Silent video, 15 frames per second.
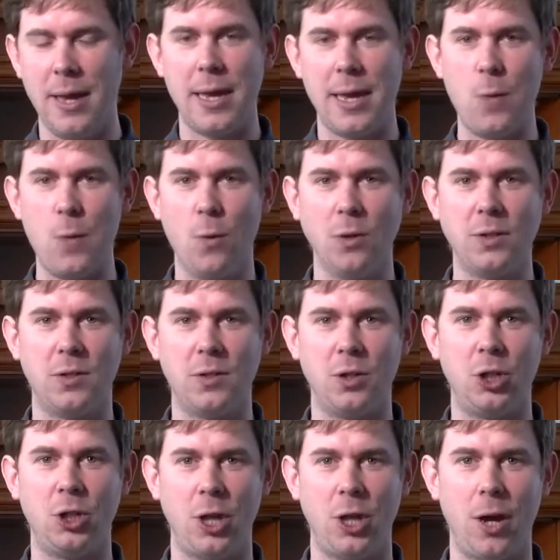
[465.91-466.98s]
he wanted to
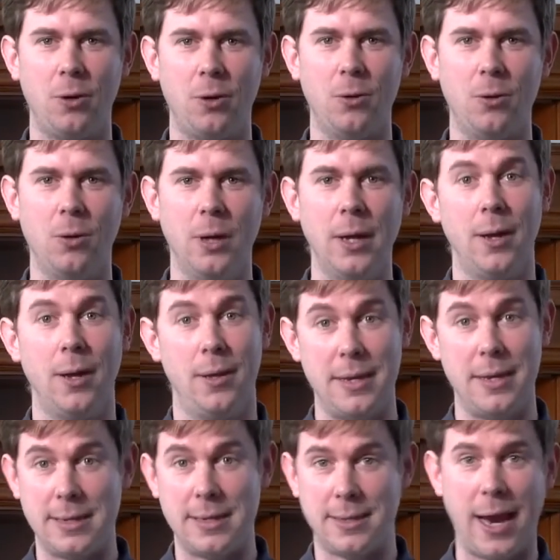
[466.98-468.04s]
show the
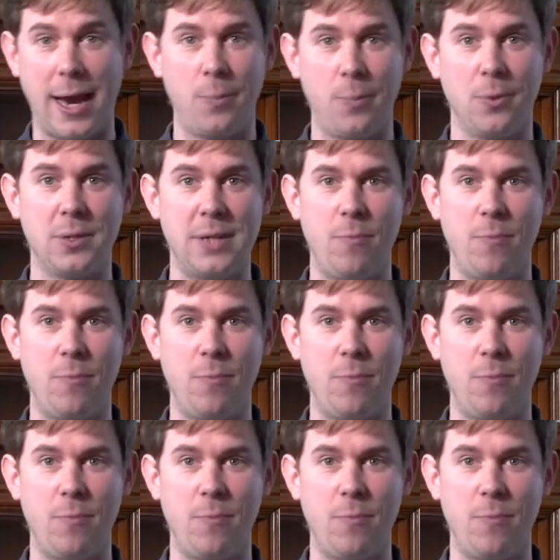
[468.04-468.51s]
disciples